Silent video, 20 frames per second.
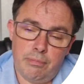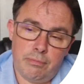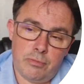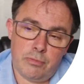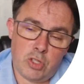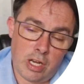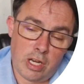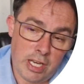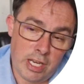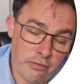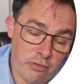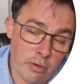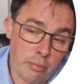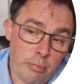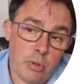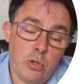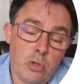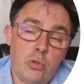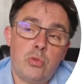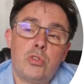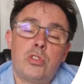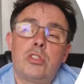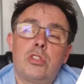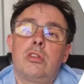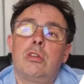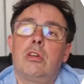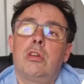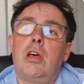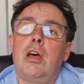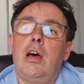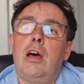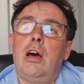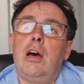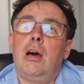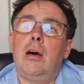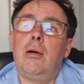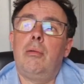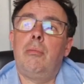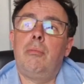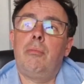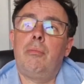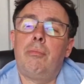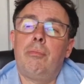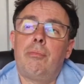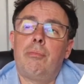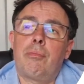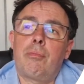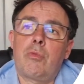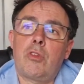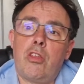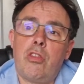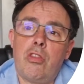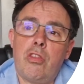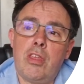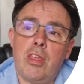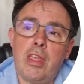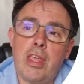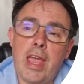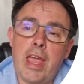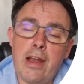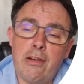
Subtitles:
deliverables, the